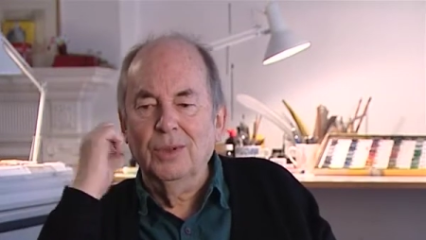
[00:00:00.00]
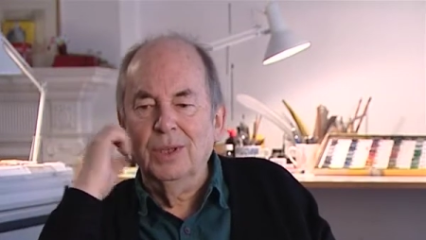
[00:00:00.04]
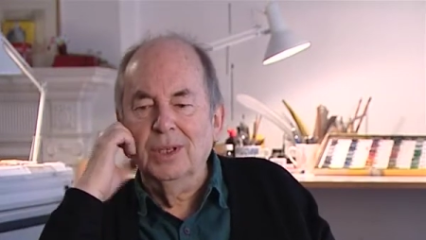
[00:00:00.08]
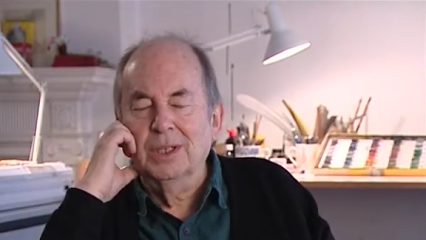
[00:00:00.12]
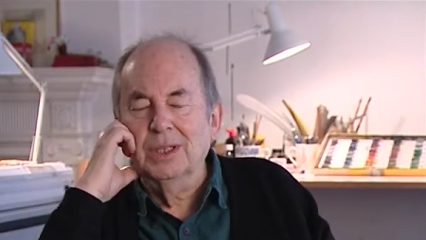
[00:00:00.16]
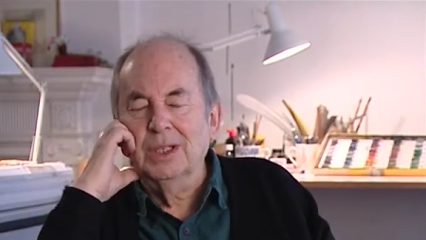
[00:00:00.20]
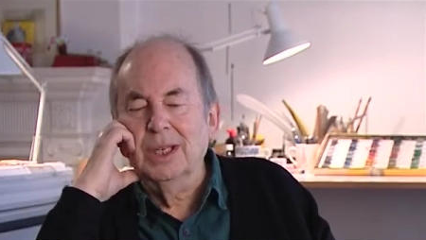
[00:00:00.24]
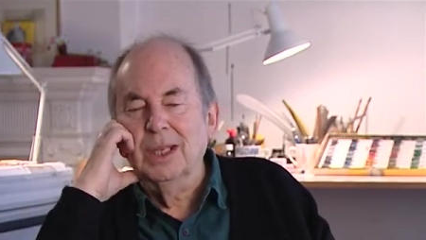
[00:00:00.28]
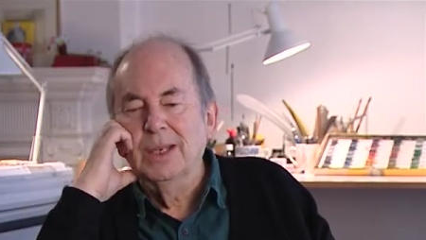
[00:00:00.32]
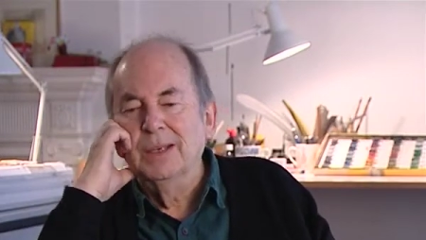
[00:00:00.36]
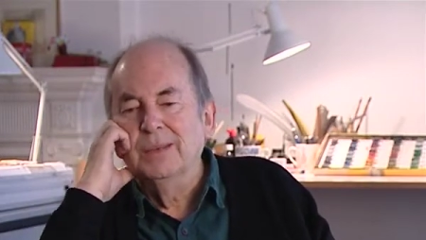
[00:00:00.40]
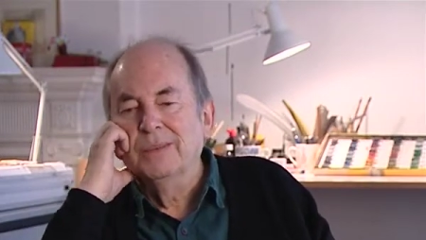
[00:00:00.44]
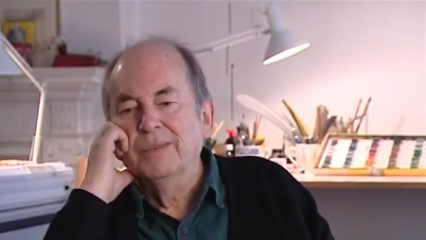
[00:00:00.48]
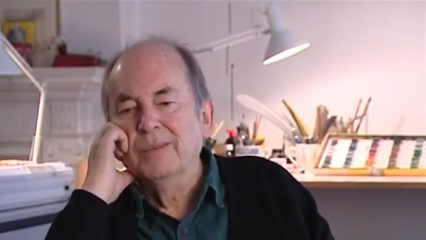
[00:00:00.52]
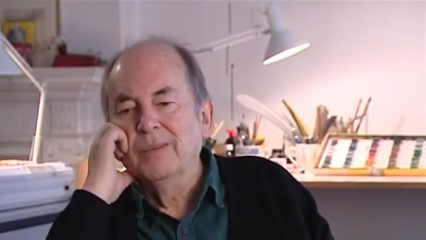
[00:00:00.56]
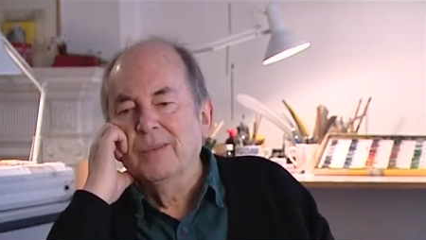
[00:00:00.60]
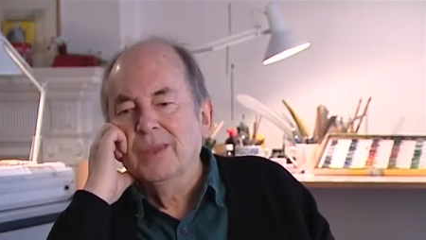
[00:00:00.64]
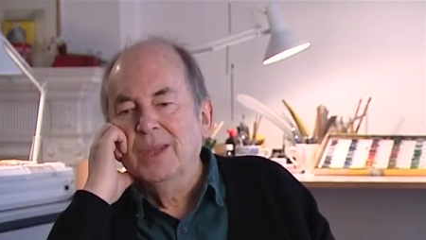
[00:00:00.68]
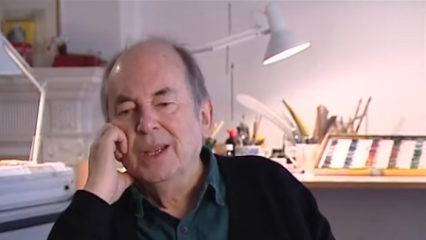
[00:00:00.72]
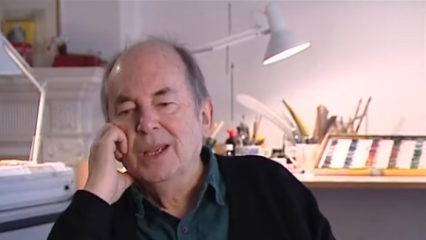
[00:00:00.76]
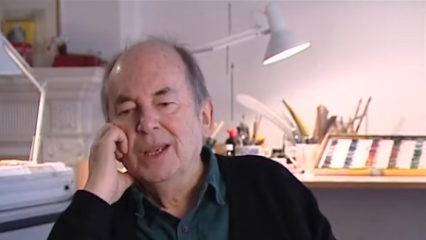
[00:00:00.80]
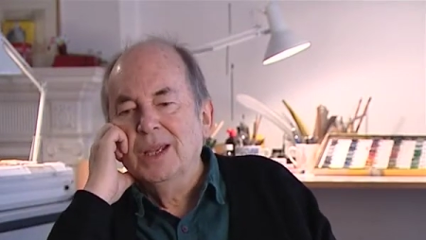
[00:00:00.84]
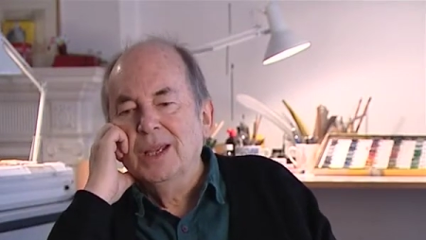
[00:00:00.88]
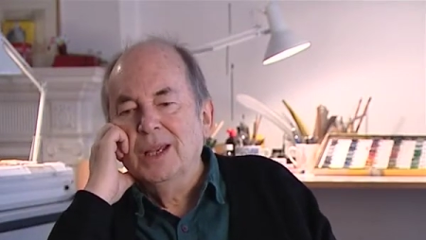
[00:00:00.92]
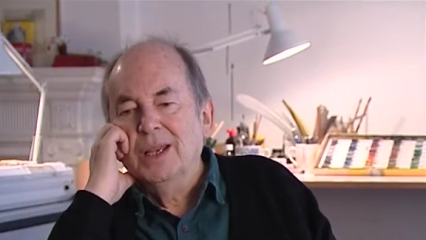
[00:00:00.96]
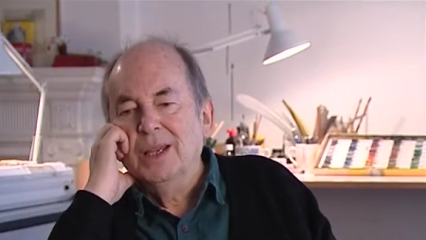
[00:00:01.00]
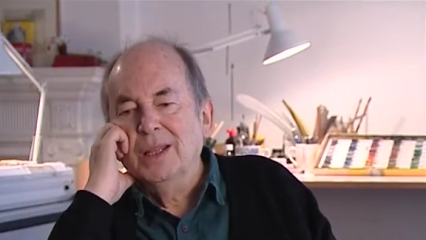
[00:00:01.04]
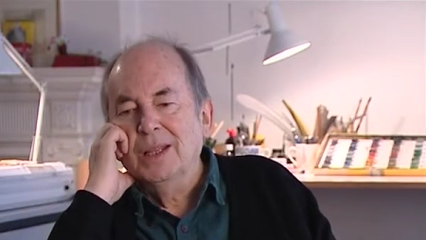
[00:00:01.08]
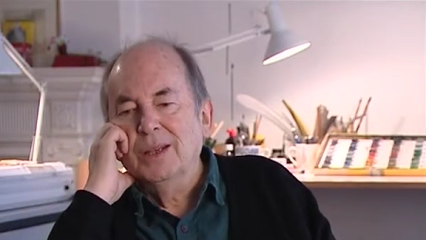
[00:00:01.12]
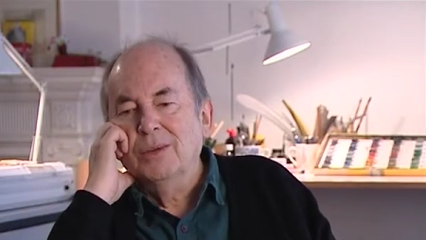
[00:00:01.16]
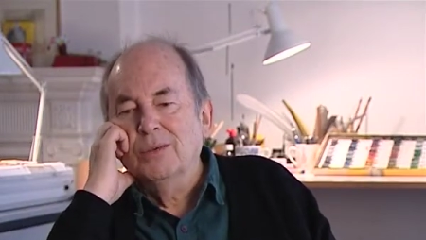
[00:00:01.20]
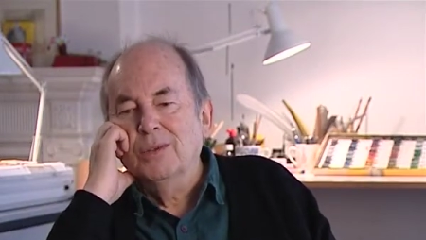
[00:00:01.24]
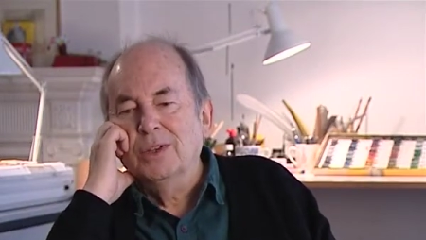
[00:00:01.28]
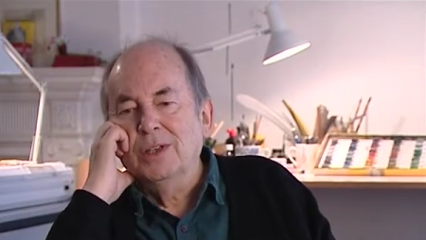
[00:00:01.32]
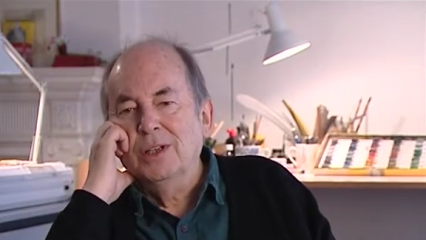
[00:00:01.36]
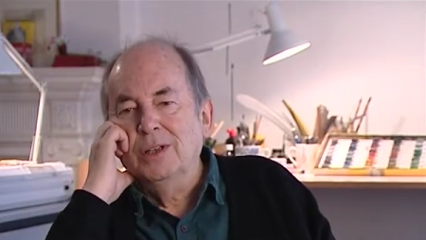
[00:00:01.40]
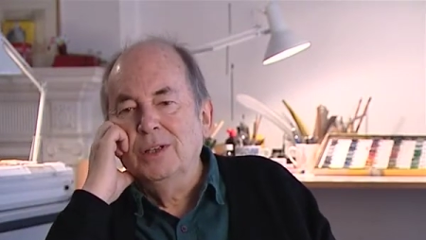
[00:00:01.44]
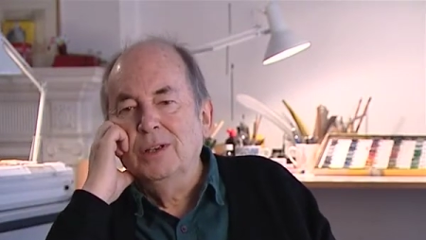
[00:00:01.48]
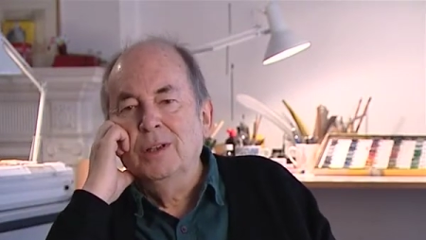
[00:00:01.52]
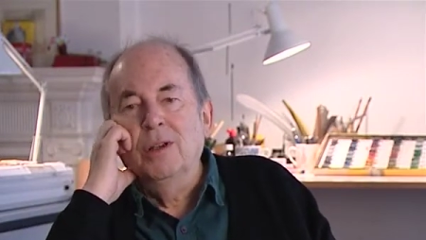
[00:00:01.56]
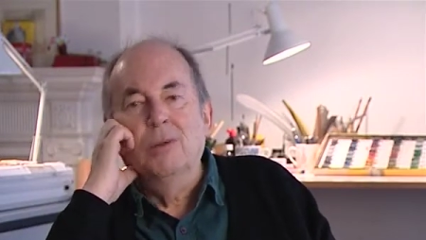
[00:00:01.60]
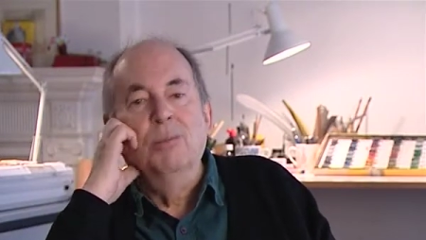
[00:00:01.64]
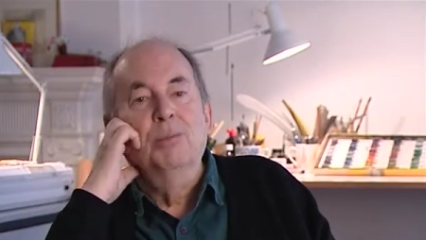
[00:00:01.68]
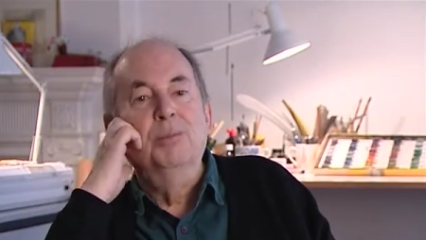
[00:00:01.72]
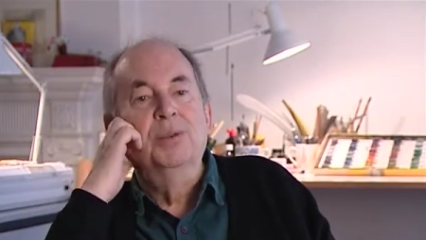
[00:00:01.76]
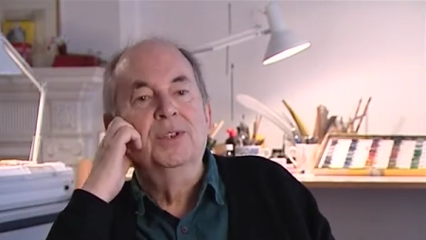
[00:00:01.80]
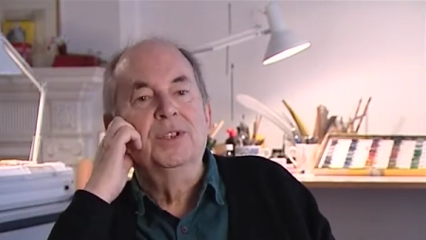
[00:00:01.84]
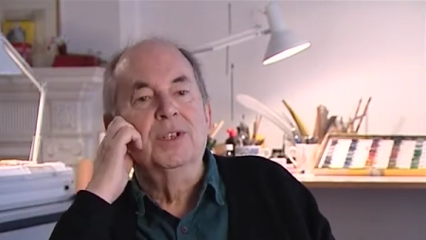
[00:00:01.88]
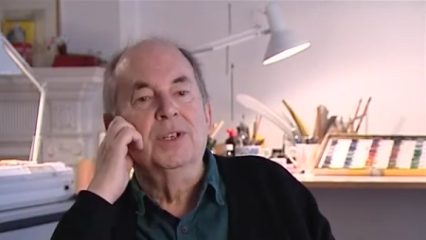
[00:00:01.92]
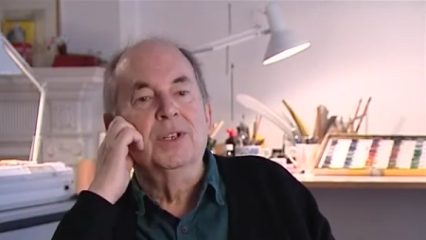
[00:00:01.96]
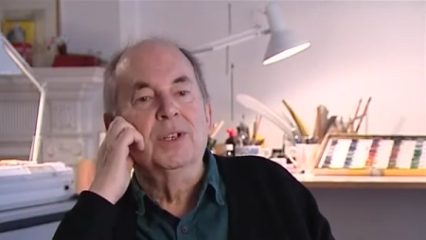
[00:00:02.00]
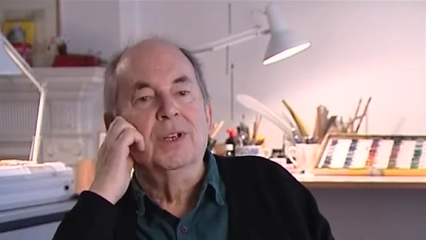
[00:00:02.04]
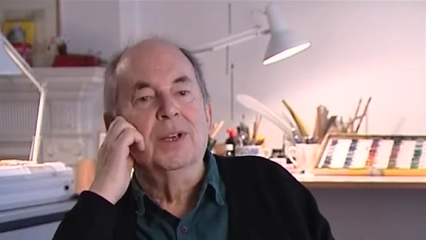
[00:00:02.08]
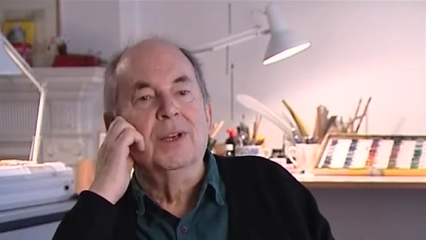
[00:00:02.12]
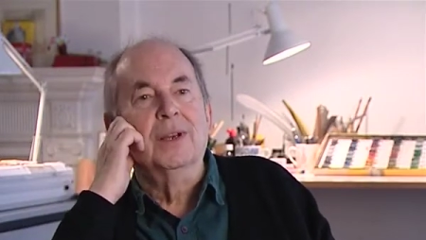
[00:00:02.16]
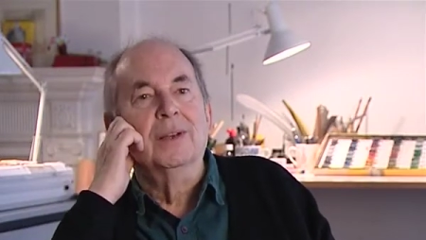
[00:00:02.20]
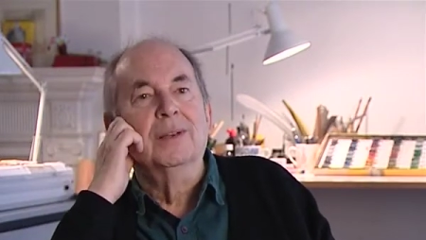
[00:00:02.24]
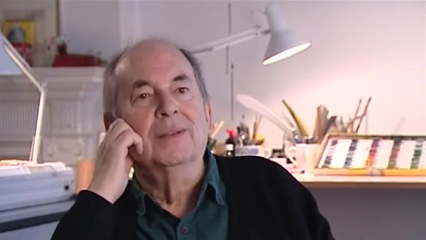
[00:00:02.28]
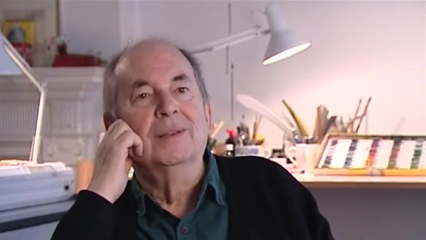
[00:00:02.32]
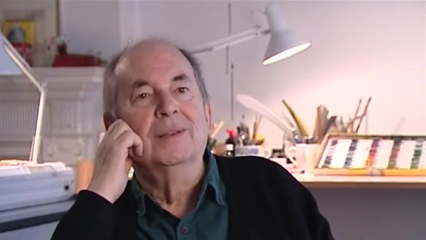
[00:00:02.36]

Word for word: things. And there was a lobster.